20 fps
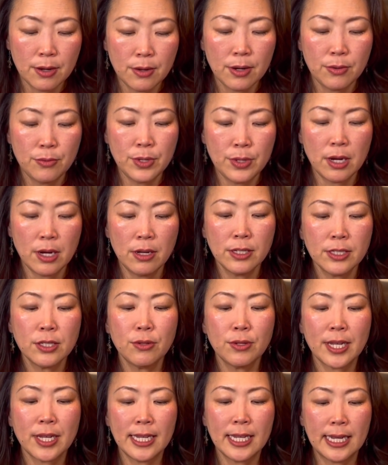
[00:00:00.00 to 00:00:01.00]
We also
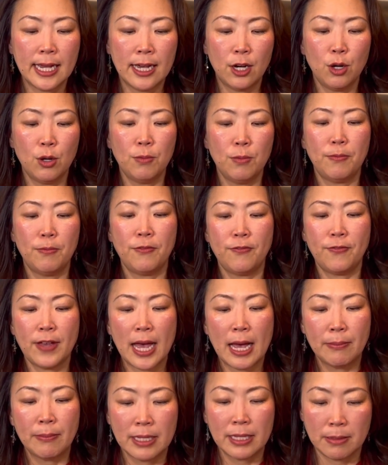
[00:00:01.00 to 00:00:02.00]
can help
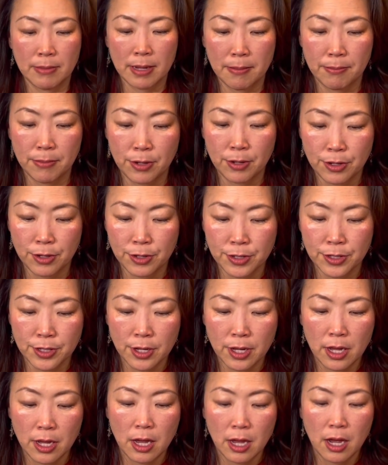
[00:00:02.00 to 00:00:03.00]
family members,
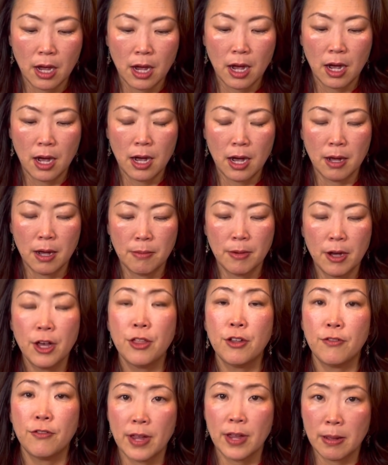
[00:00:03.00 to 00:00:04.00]
other
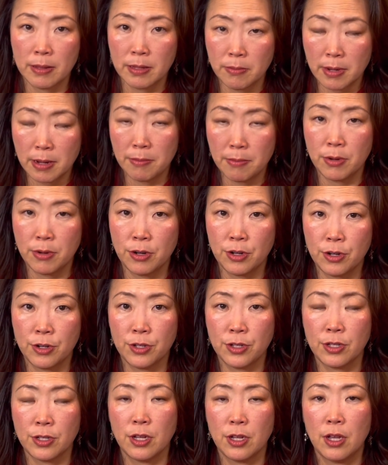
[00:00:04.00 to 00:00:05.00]
family
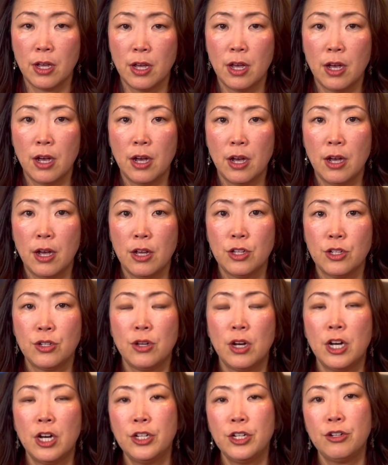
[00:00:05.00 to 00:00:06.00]
members, to
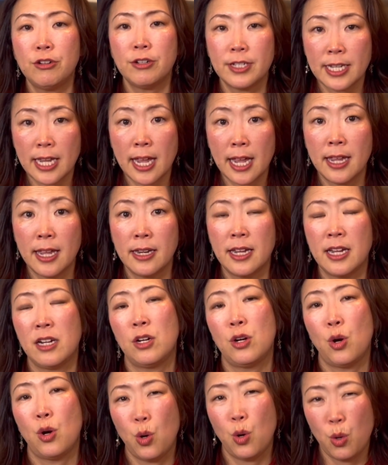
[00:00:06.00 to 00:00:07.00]
understand and
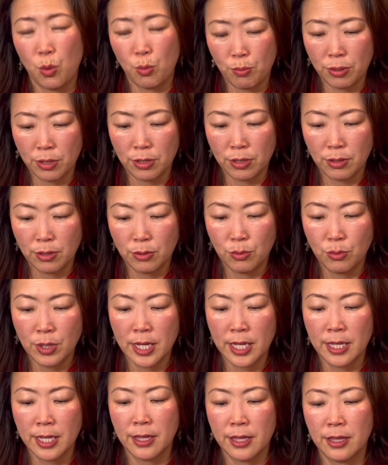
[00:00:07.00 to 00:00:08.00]
cope
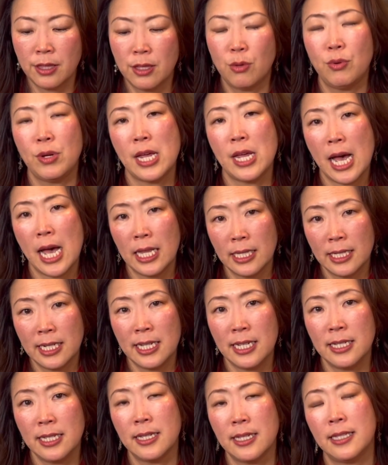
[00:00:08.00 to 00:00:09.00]
with the
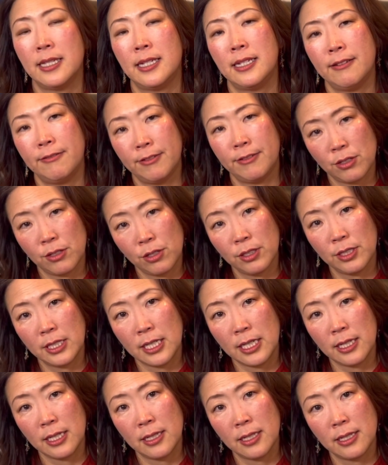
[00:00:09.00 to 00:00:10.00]
realities and the
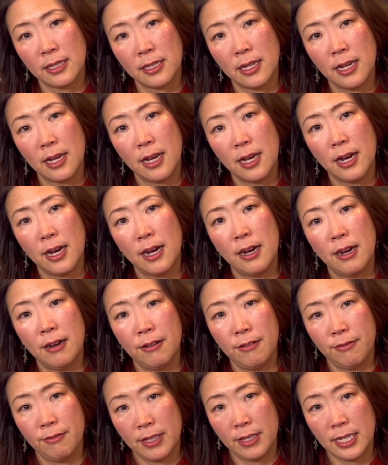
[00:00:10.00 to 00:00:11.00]
difficulties
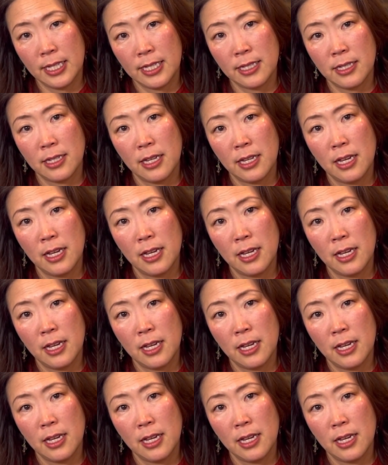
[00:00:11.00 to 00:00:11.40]
of this,